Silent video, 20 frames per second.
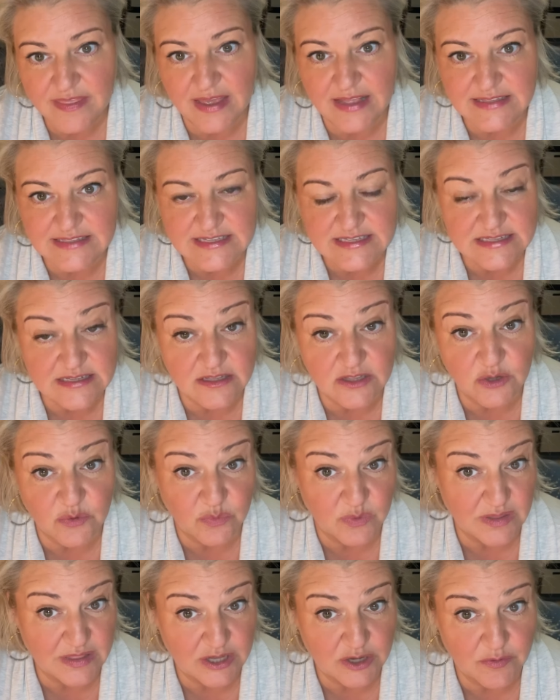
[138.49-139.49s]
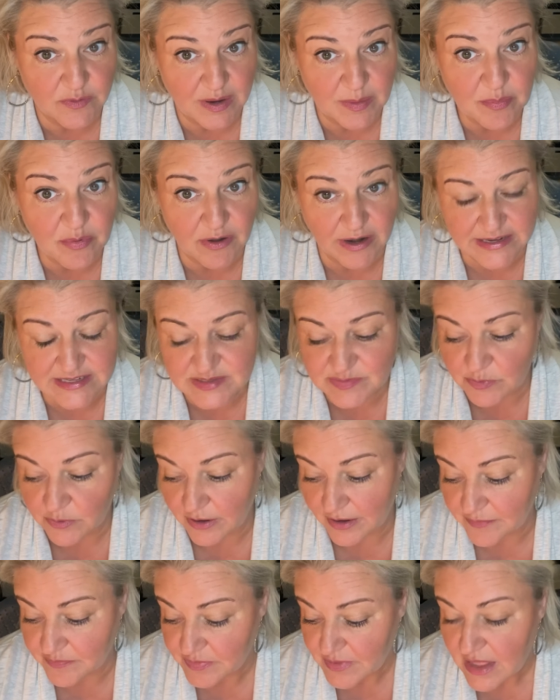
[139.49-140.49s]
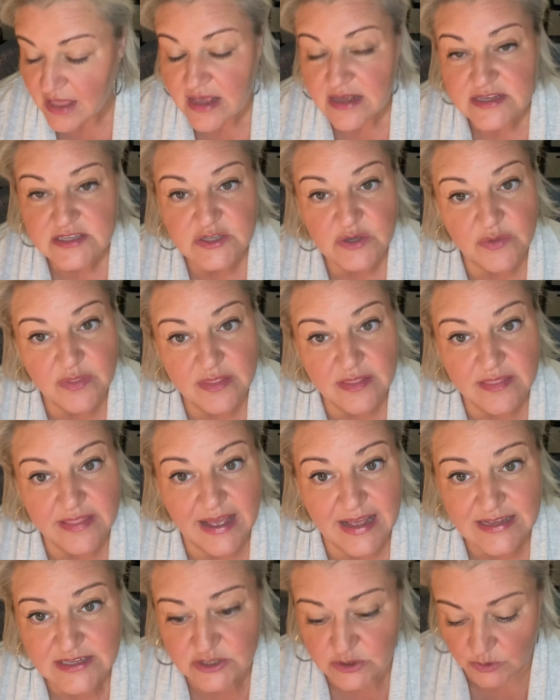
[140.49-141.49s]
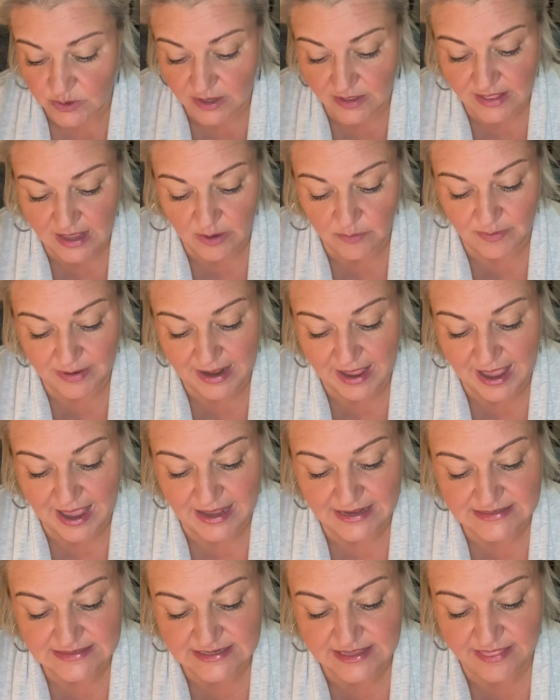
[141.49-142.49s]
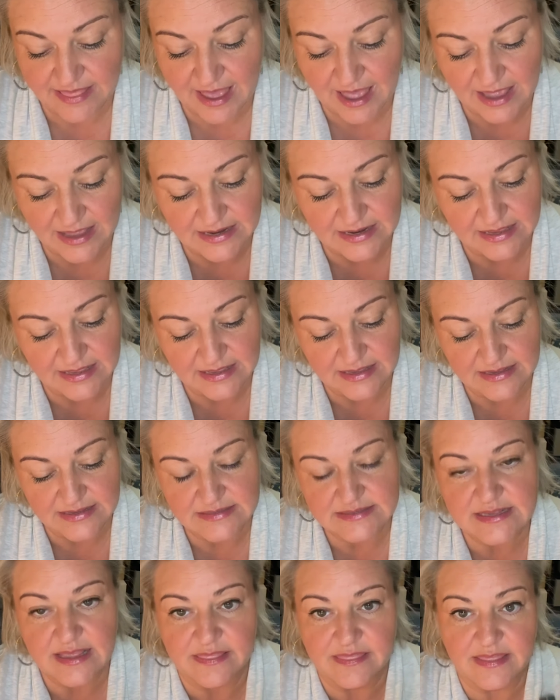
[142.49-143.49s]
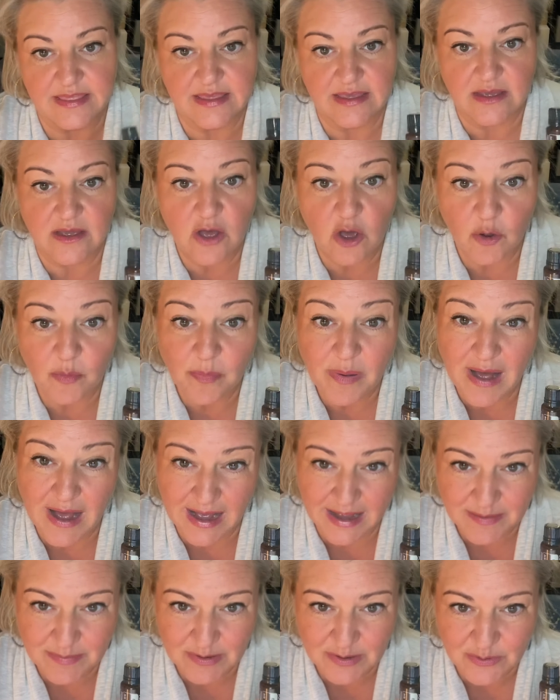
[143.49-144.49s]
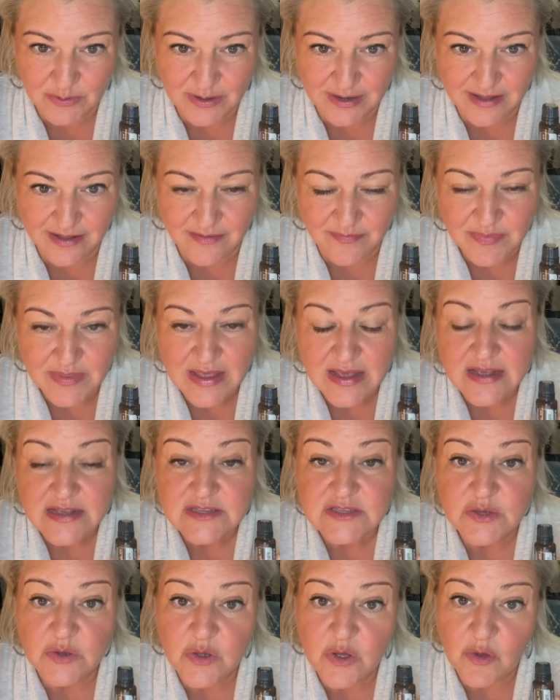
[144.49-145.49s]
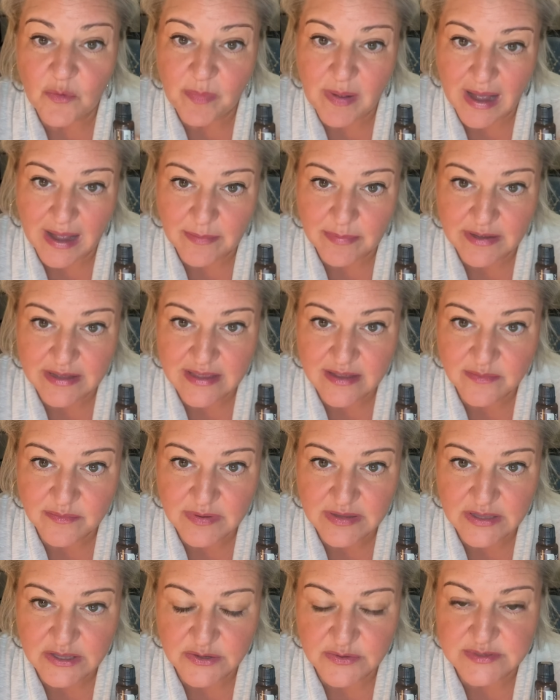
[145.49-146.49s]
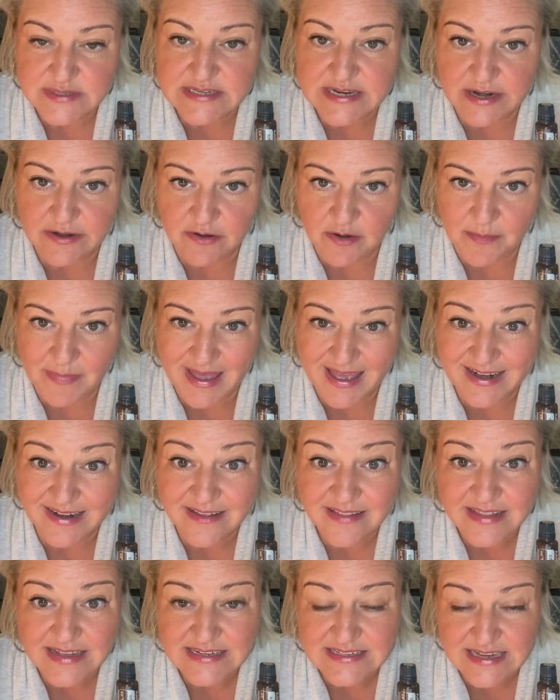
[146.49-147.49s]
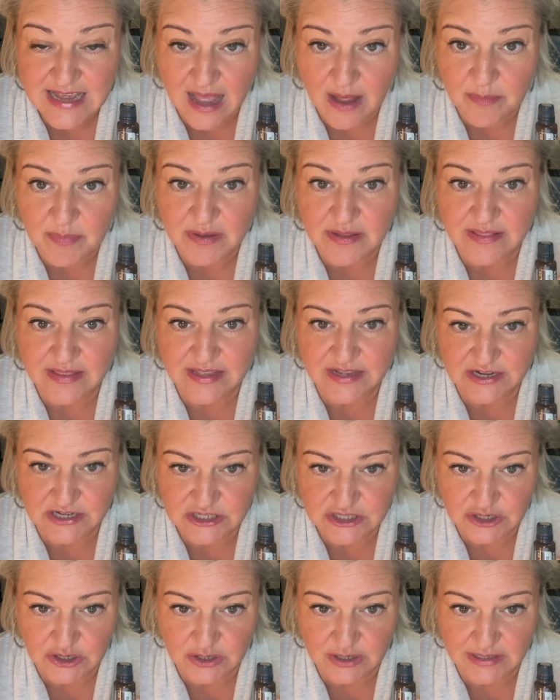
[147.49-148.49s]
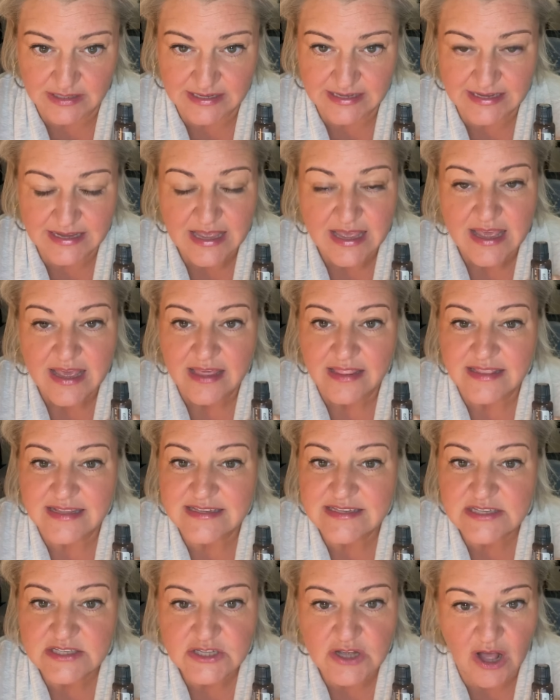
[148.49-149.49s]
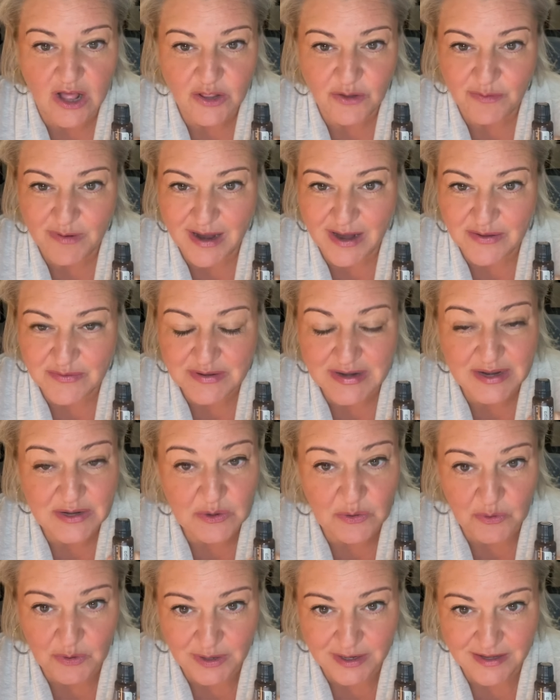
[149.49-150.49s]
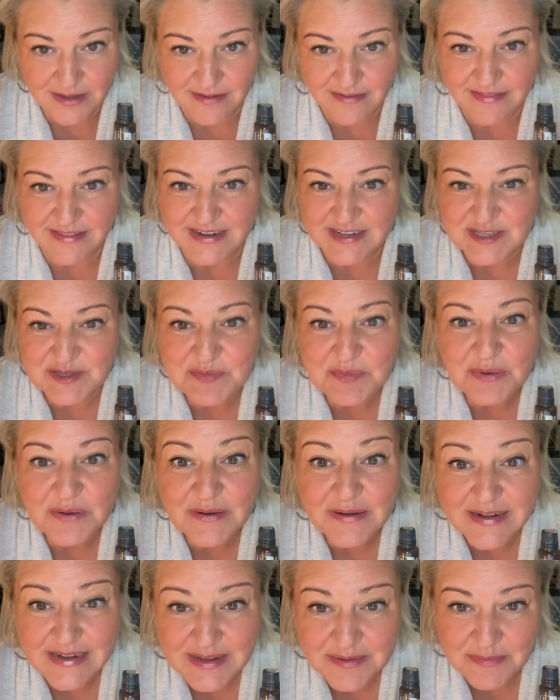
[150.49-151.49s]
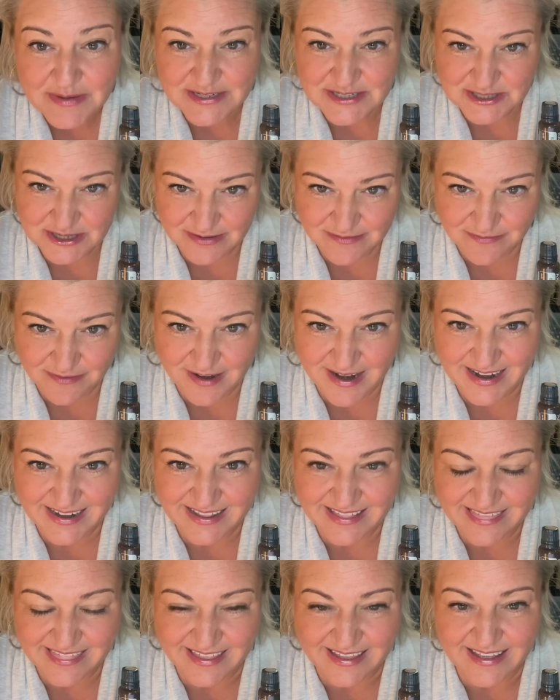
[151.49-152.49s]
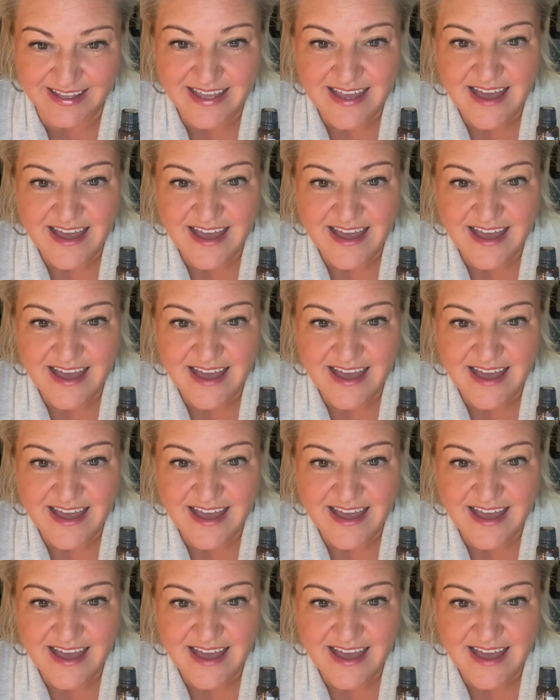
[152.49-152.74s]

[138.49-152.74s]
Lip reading: It's still a really great price point. So the last oil I would add to that is the Copaiba oil. So Copaiba can be used aromatically, topically, and internally. This is all around an oil that is pretty much good for anything.